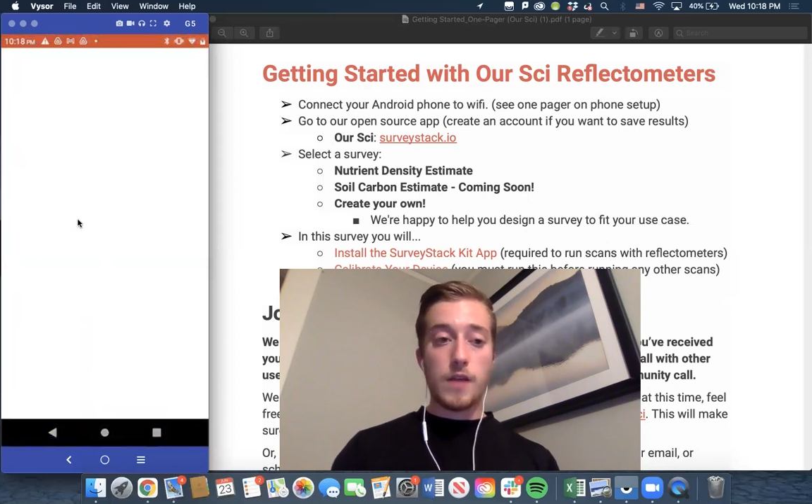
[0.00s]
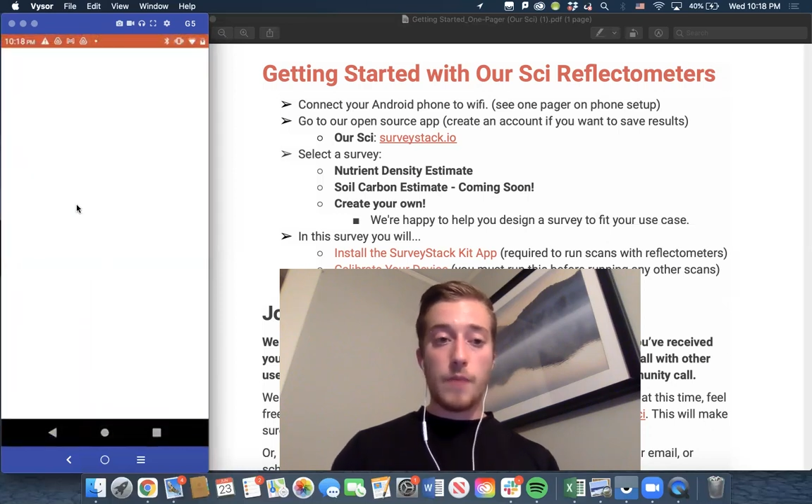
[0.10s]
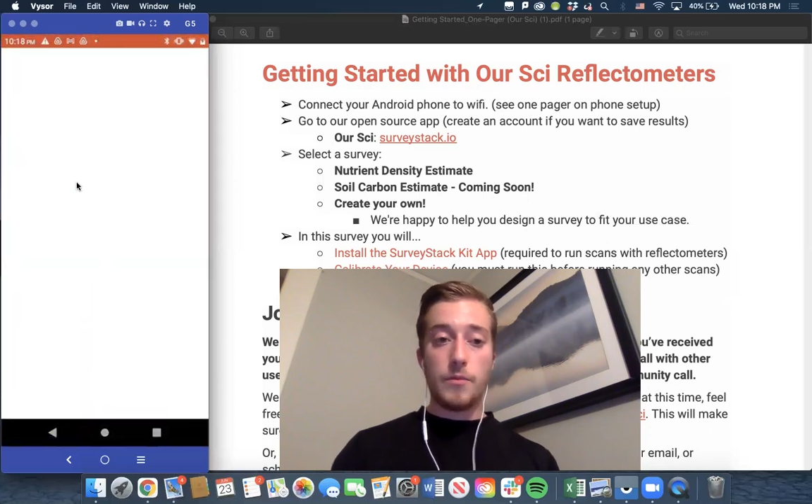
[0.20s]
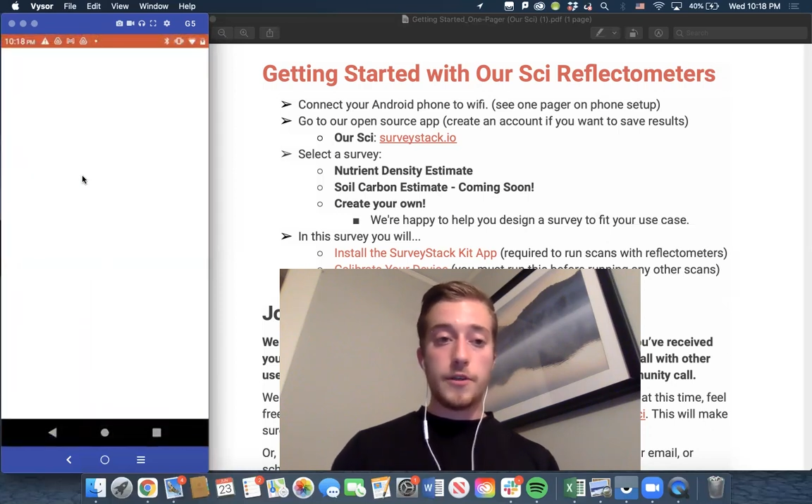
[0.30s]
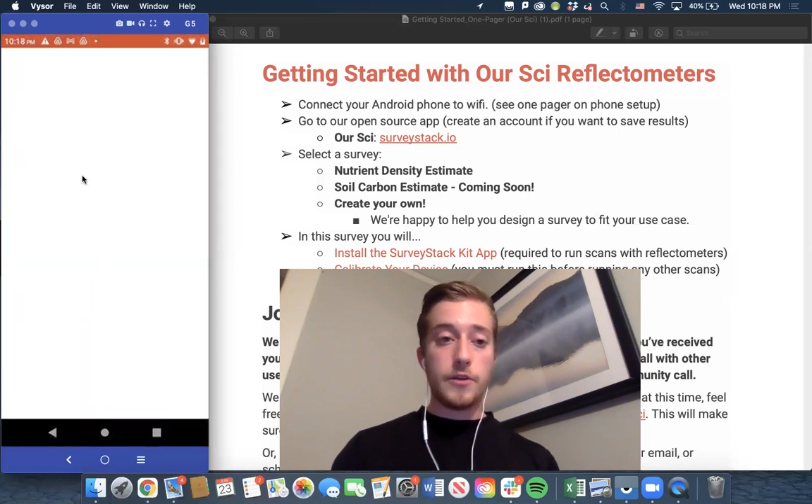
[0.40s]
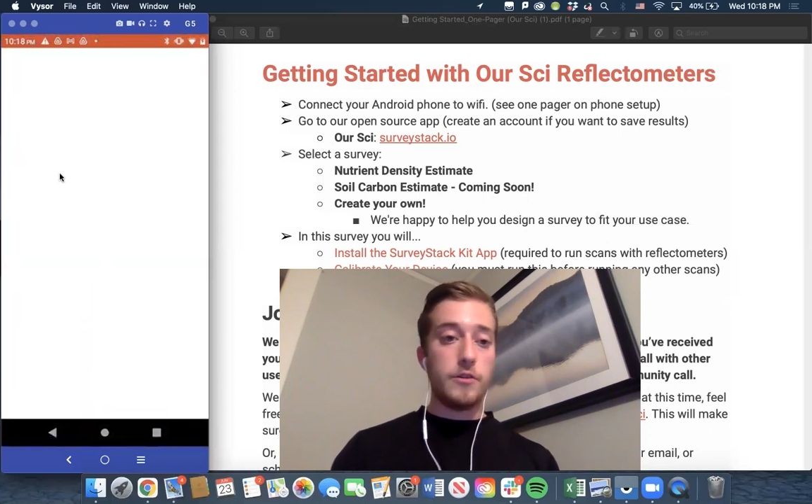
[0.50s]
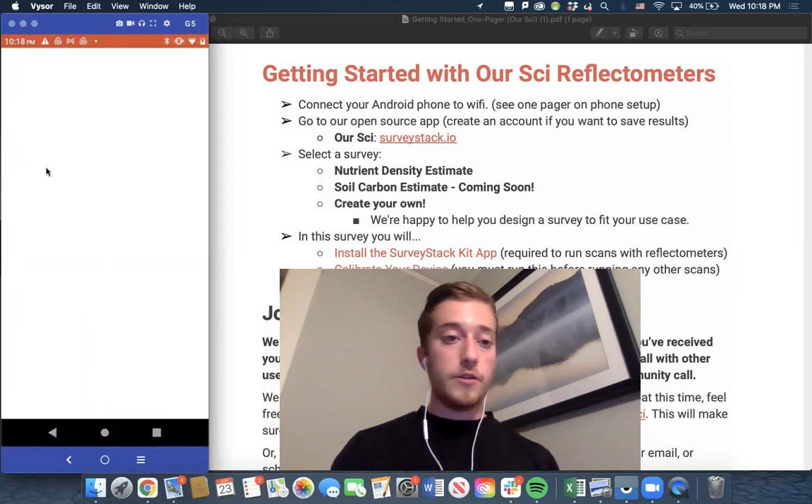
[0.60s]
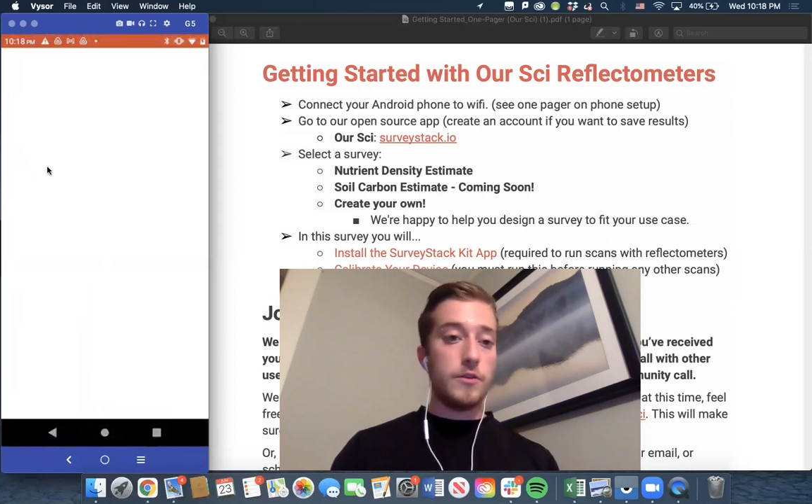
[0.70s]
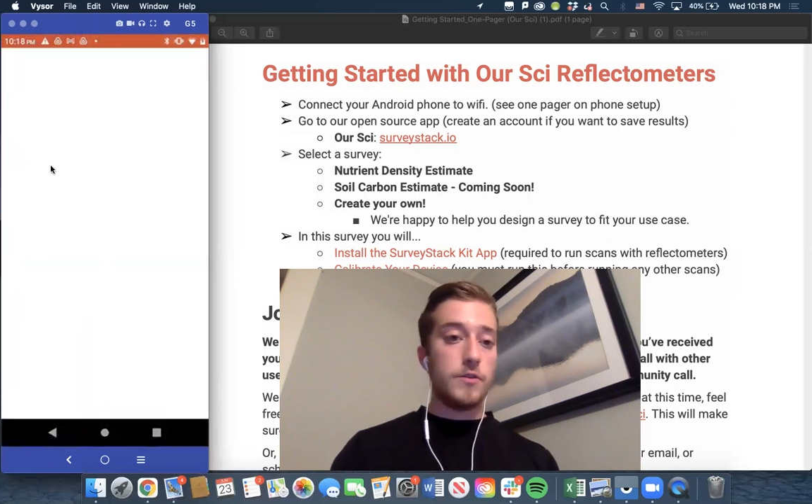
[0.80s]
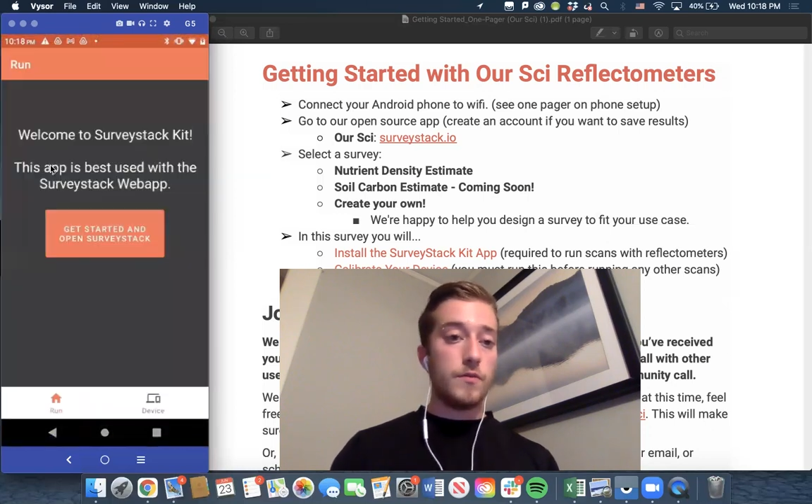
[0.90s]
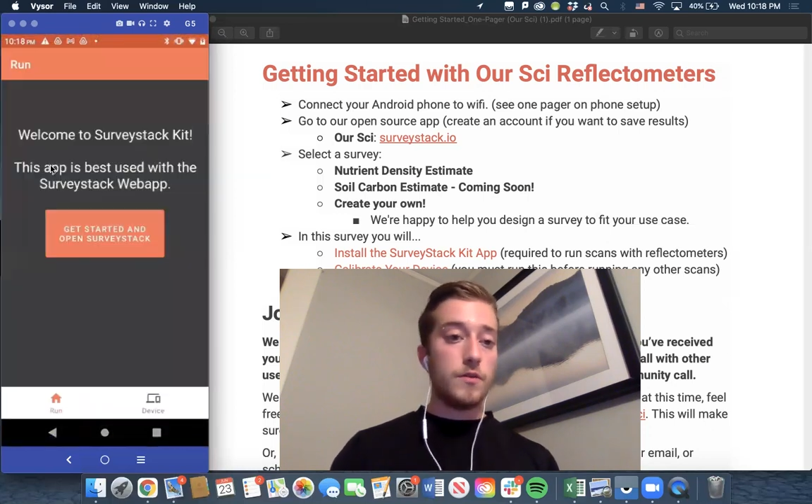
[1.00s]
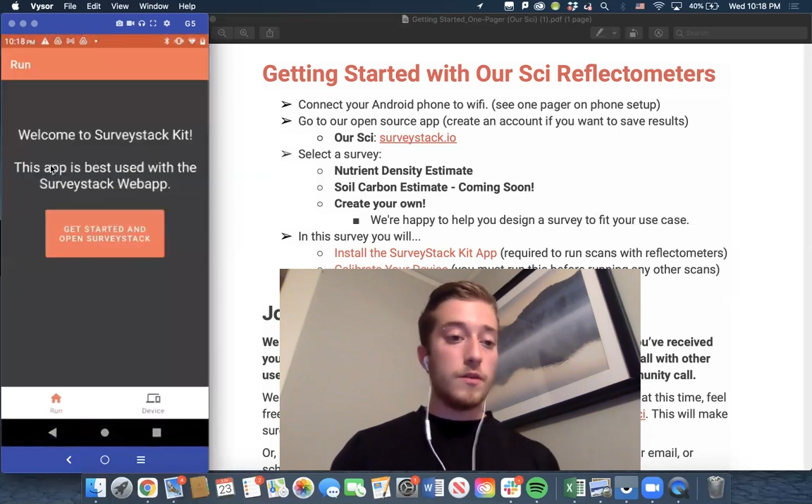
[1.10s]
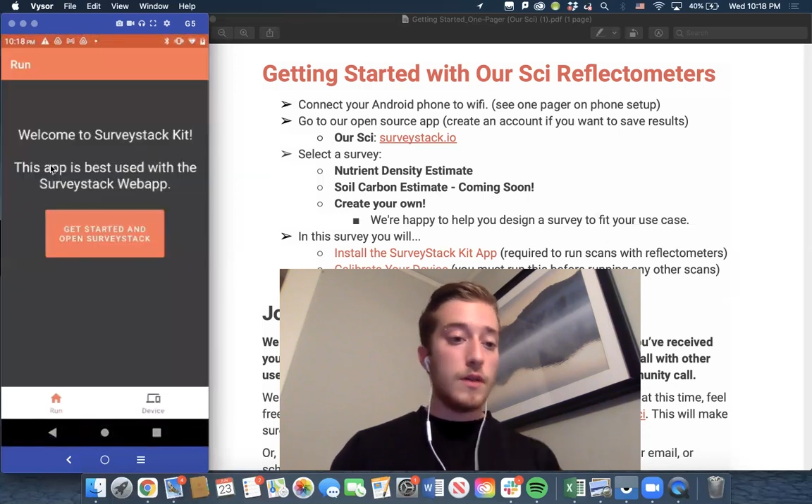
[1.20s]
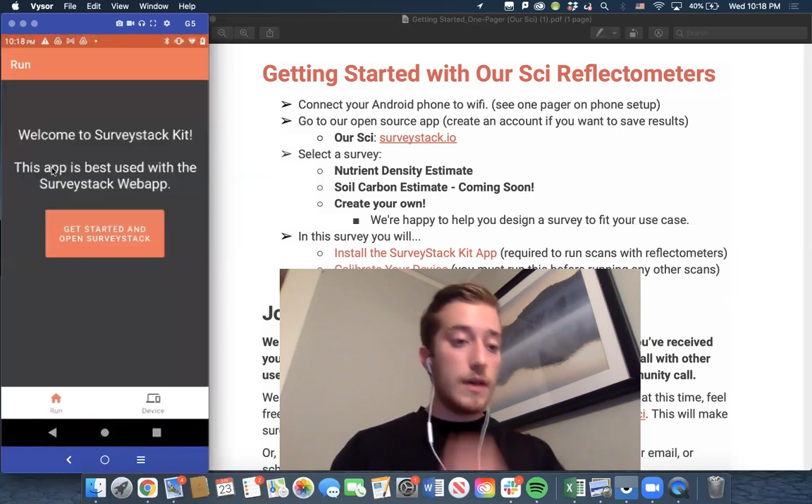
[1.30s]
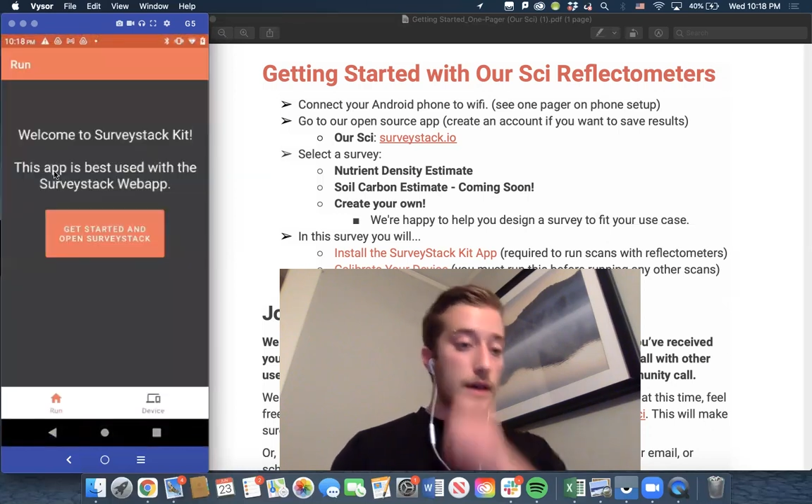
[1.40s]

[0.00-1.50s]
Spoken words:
not particularly useful.